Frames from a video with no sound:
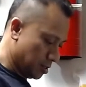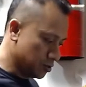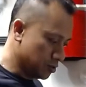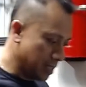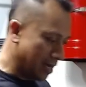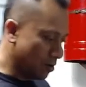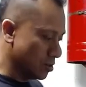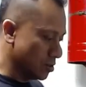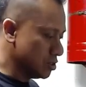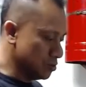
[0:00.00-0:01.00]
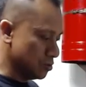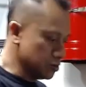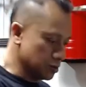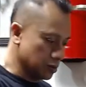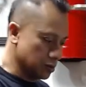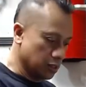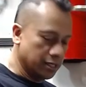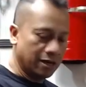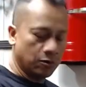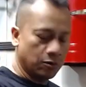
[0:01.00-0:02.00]
So now all you do,
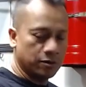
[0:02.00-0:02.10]
now